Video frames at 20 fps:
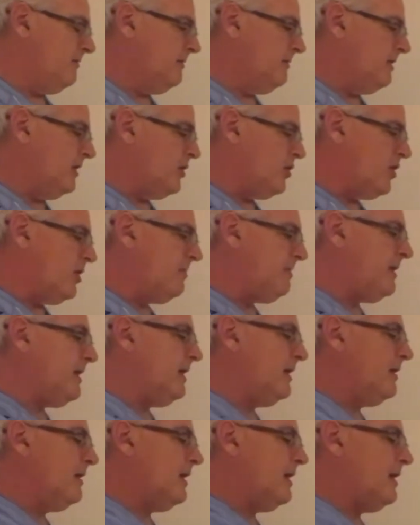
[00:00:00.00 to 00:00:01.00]

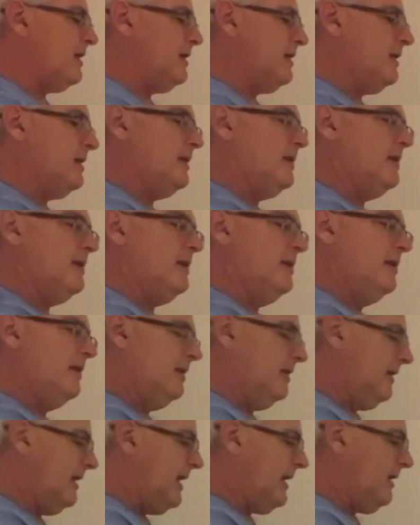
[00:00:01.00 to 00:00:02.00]
determining that the
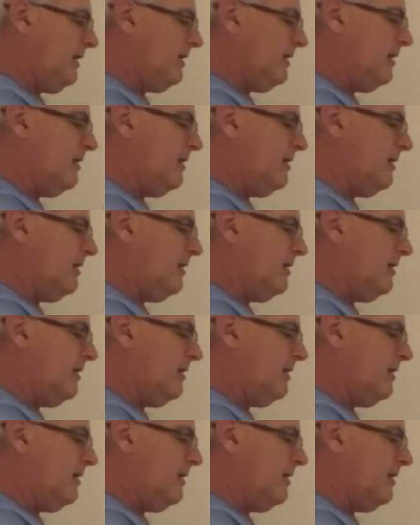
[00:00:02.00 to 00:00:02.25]
length